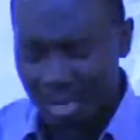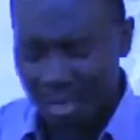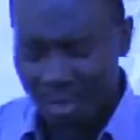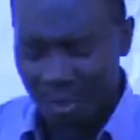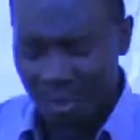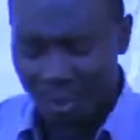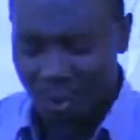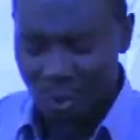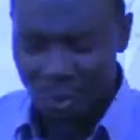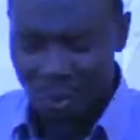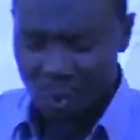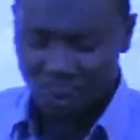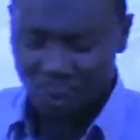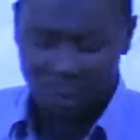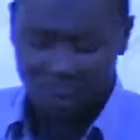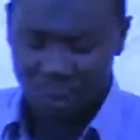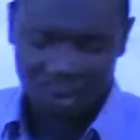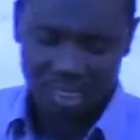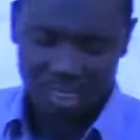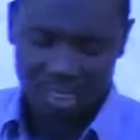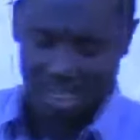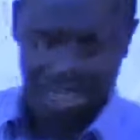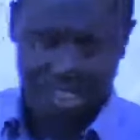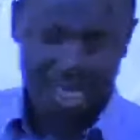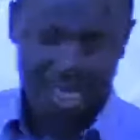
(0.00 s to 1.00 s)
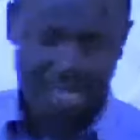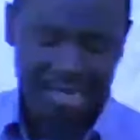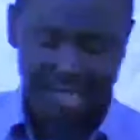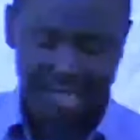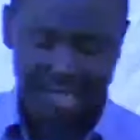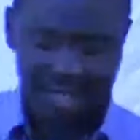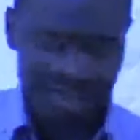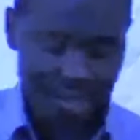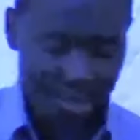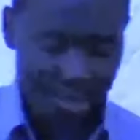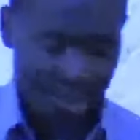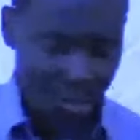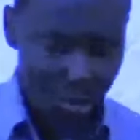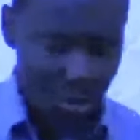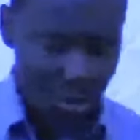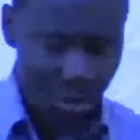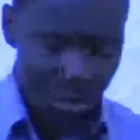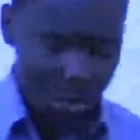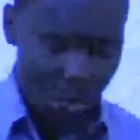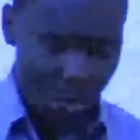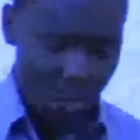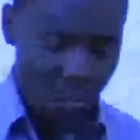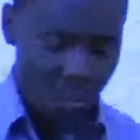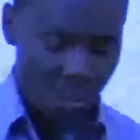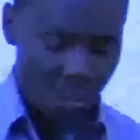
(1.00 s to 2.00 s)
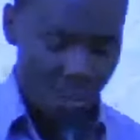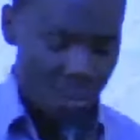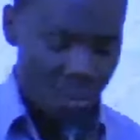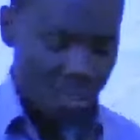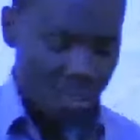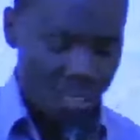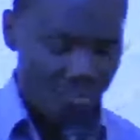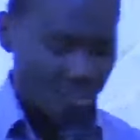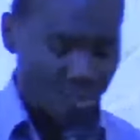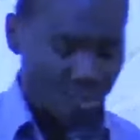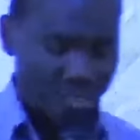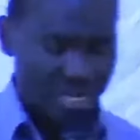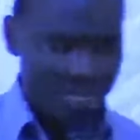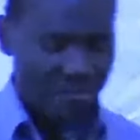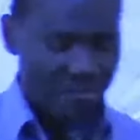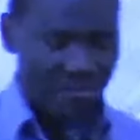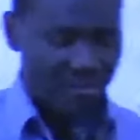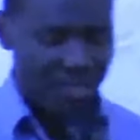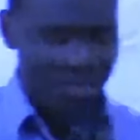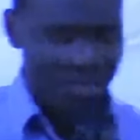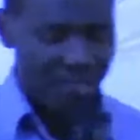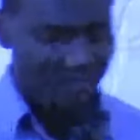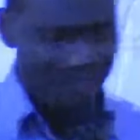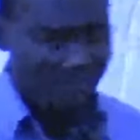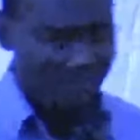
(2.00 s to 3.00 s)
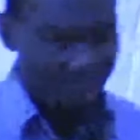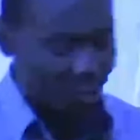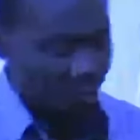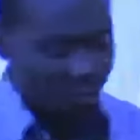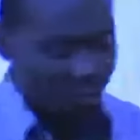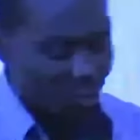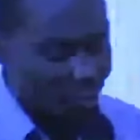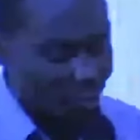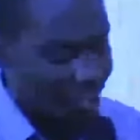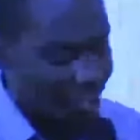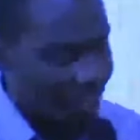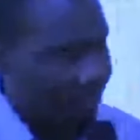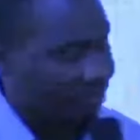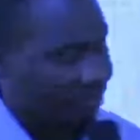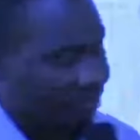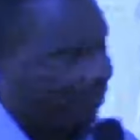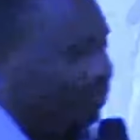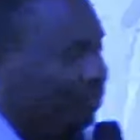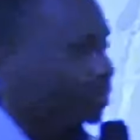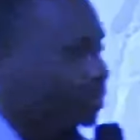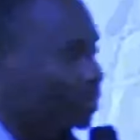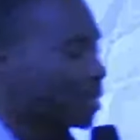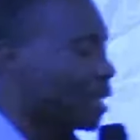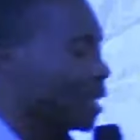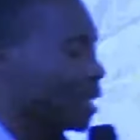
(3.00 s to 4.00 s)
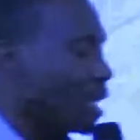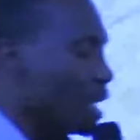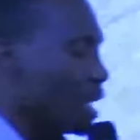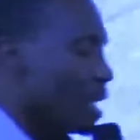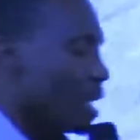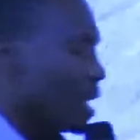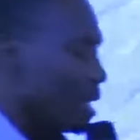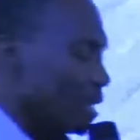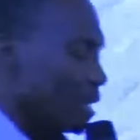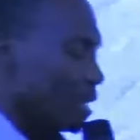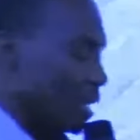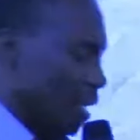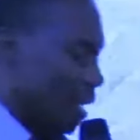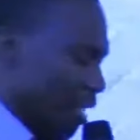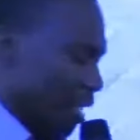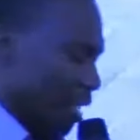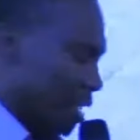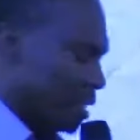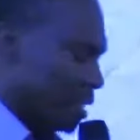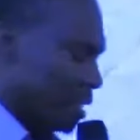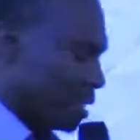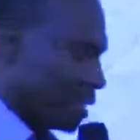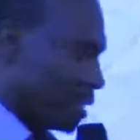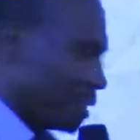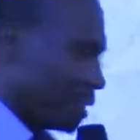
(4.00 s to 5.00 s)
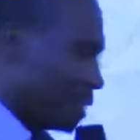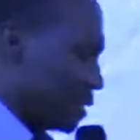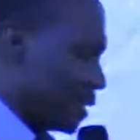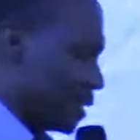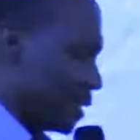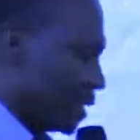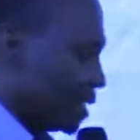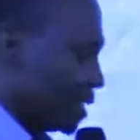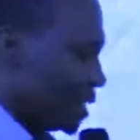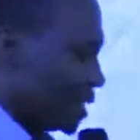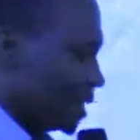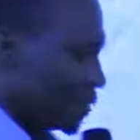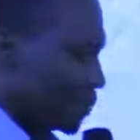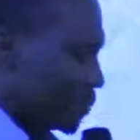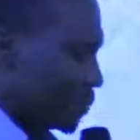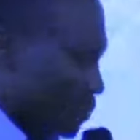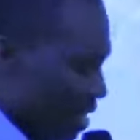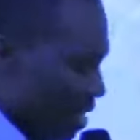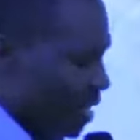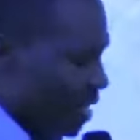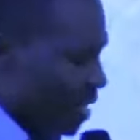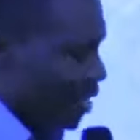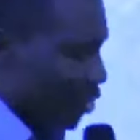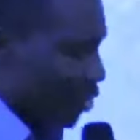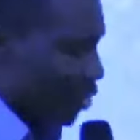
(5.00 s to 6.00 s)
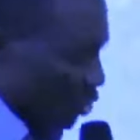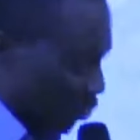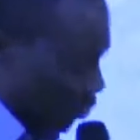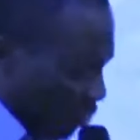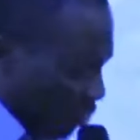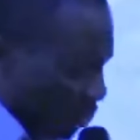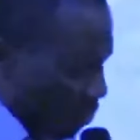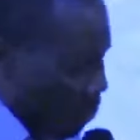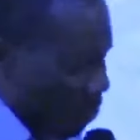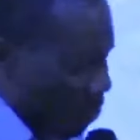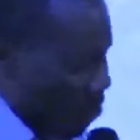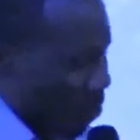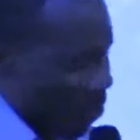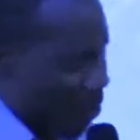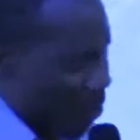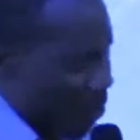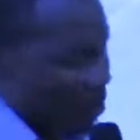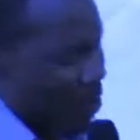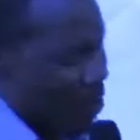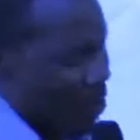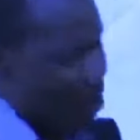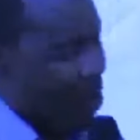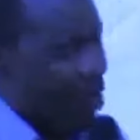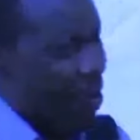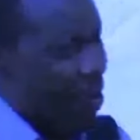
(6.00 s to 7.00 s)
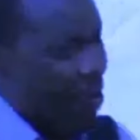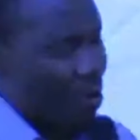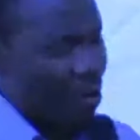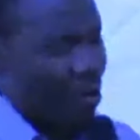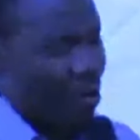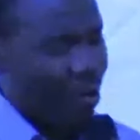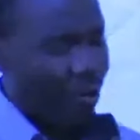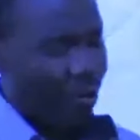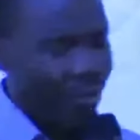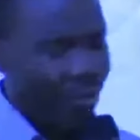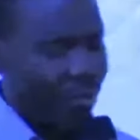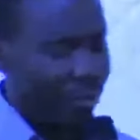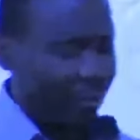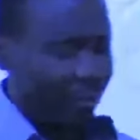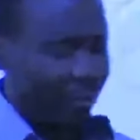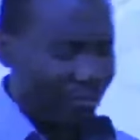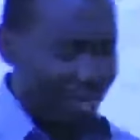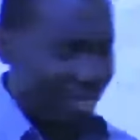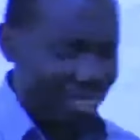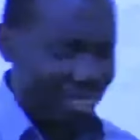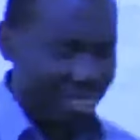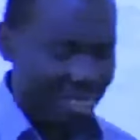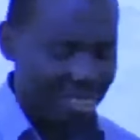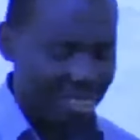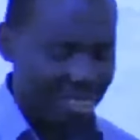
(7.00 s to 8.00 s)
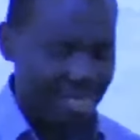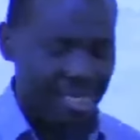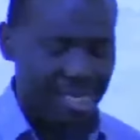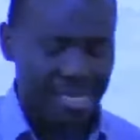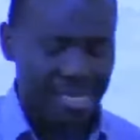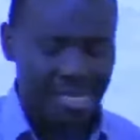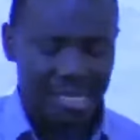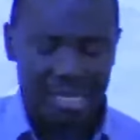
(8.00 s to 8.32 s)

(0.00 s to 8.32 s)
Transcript: Oh, that. One more time, this is my story. This is my story.